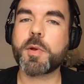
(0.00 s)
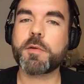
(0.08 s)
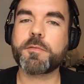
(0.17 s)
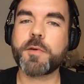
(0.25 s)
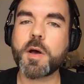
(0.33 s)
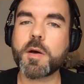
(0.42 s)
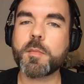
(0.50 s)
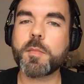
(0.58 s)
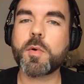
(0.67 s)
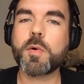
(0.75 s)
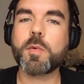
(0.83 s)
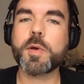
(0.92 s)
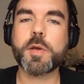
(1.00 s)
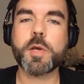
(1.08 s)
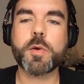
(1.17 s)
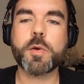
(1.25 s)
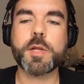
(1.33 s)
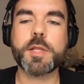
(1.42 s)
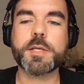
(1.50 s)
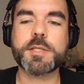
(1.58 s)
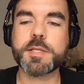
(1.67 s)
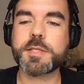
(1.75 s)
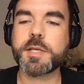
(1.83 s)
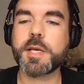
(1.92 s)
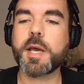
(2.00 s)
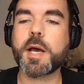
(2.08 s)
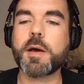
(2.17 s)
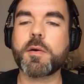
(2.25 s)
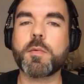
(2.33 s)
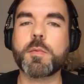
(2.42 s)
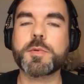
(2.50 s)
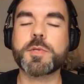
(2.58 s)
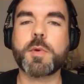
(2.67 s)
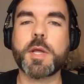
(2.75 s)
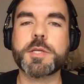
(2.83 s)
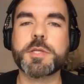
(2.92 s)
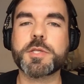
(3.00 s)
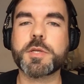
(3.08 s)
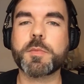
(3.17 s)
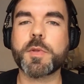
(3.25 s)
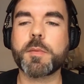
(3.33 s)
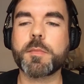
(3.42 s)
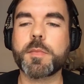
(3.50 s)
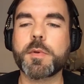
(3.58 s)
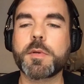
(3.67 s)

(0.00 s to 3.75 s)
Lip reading: on a farm or were you in the city? What was your relationship with them?